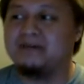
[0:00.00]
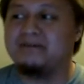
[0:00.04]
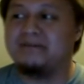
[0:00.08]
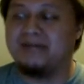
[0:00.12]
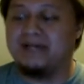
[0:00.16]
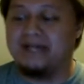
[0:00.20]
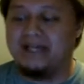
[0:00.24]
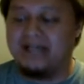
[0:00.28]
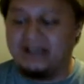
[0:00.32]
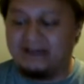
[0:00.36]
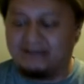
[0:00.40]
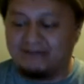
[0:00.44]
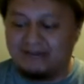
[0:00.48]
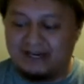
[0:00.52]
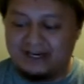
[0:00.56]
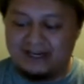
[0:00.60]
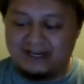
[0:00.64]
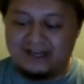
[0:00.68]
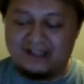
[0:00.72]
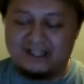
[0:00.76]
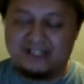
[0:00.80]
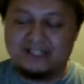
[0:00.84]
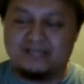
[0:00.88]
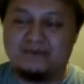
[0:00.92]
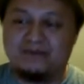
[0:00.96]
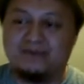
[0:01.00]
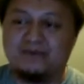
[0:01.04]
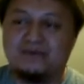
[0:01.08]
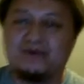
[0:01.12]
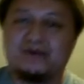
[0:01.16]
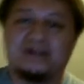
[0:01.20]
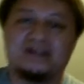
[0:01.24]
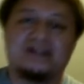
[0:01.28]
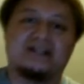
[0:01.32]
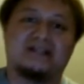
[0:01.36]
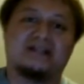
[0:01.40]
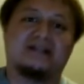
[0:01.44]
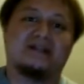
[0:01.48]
But right now, it's been working